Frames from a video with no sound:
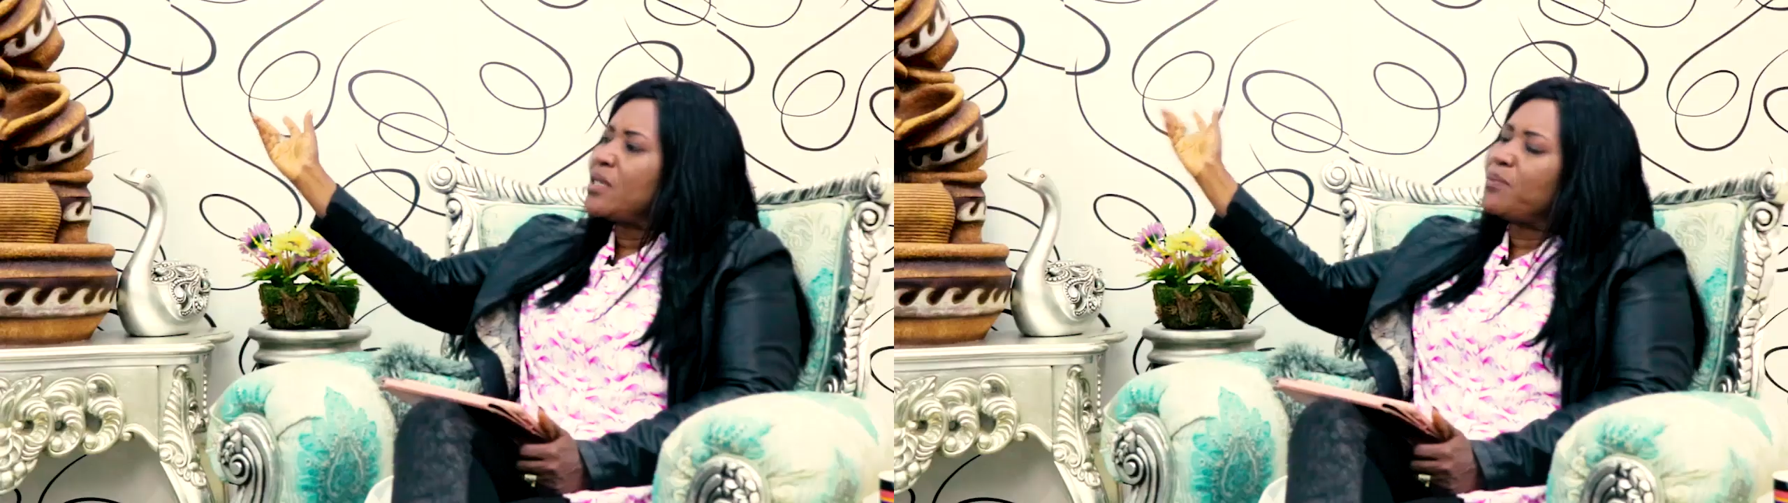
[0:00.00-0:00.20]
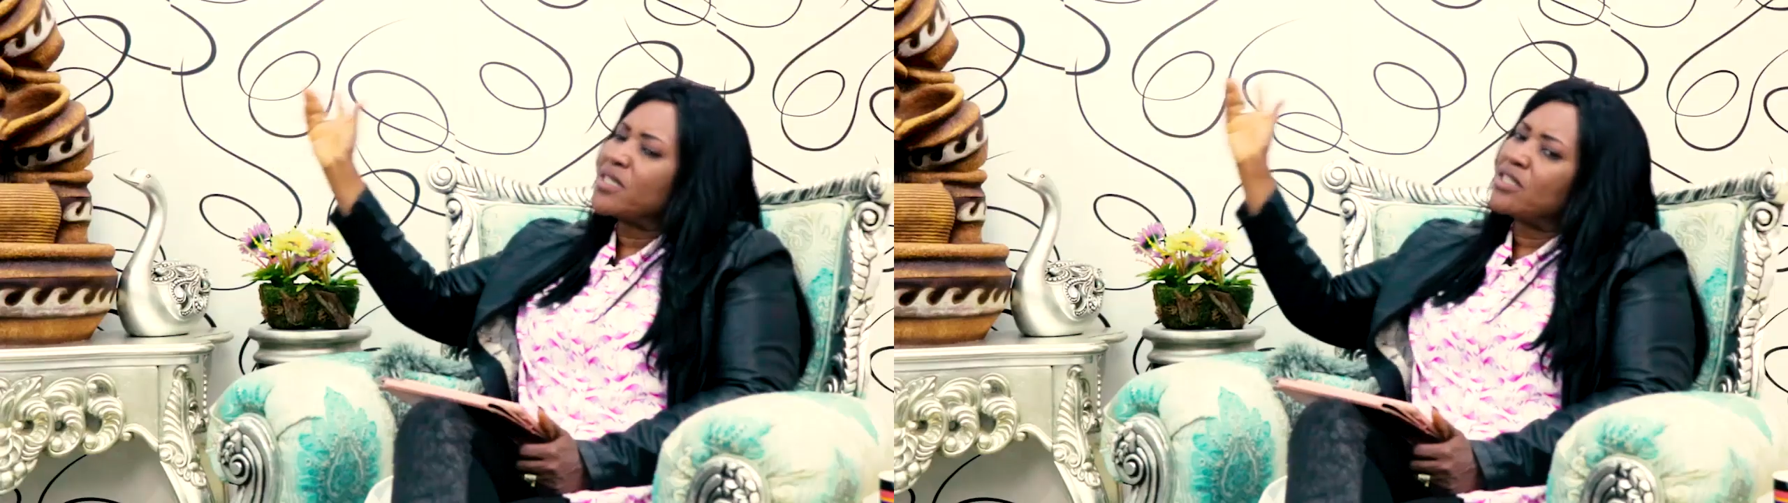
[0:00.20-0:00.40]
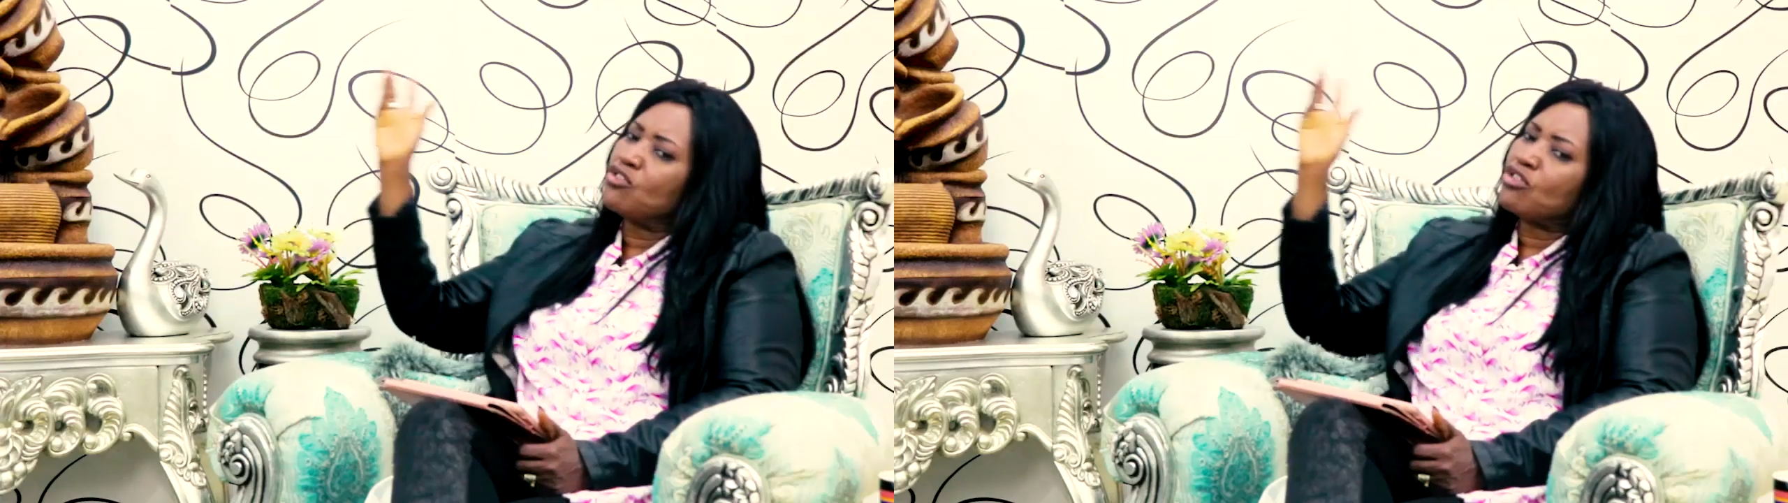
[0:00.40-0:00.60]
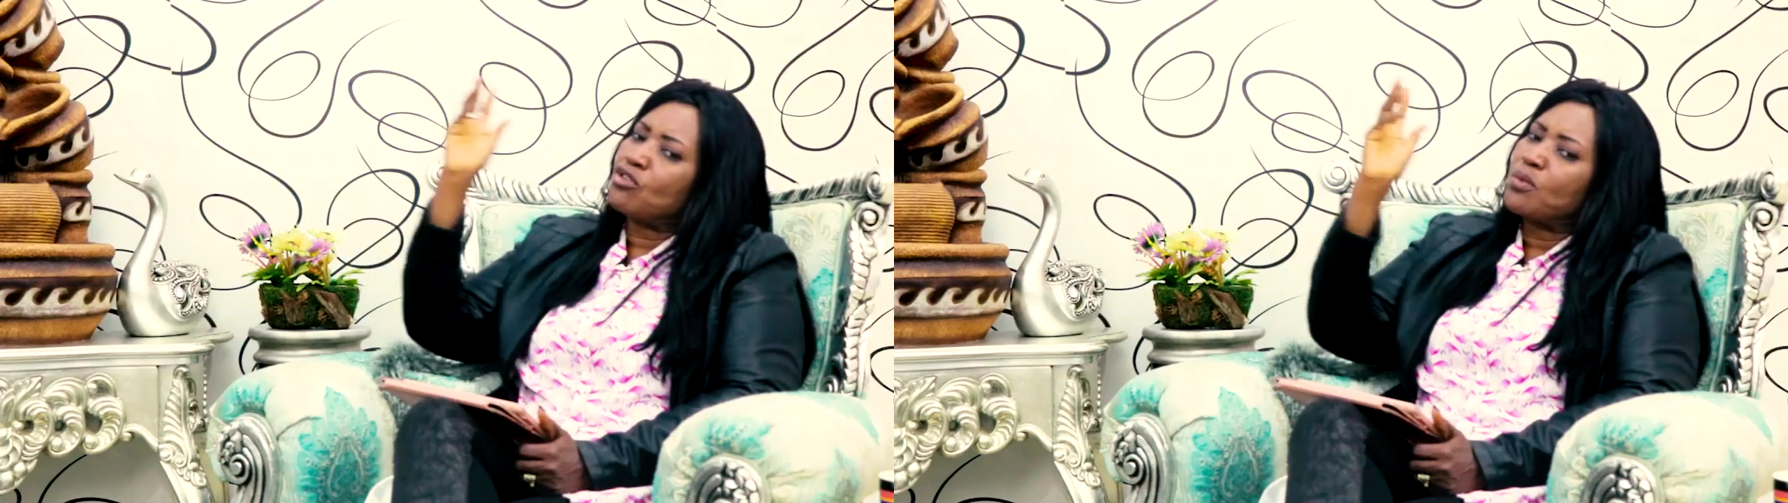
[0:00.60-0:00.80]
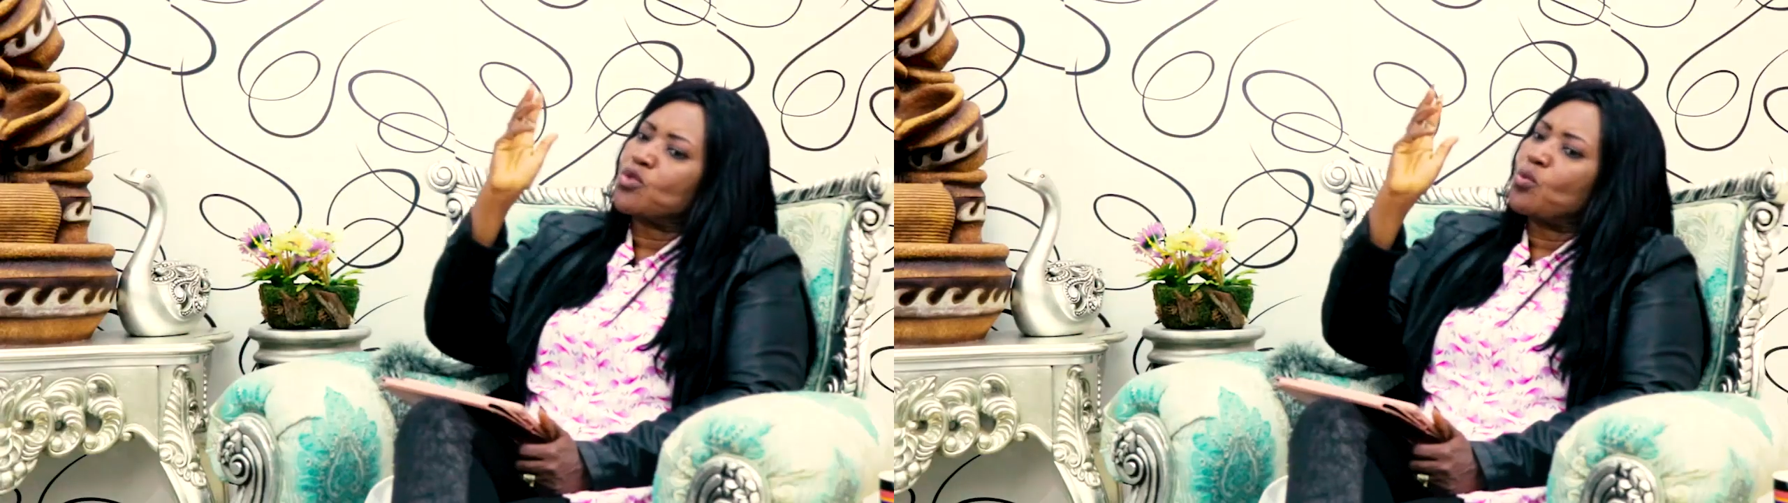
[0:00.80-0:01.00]
the person just
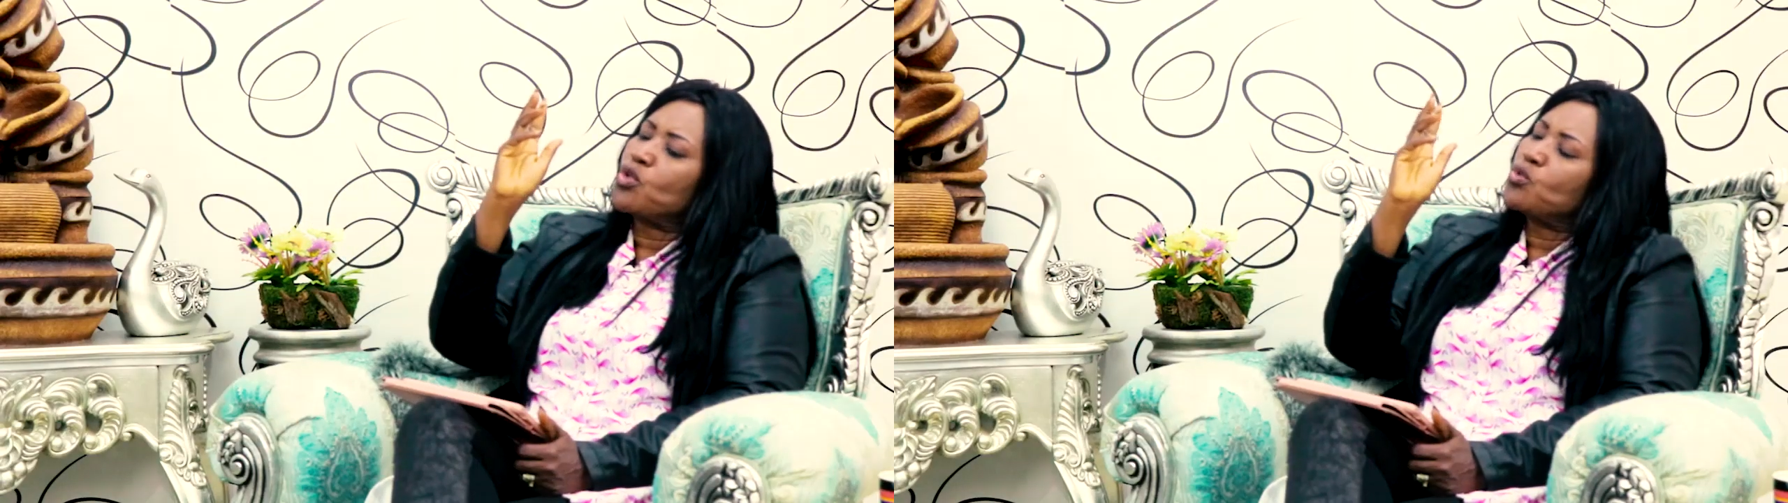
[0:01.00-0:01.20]
comes to want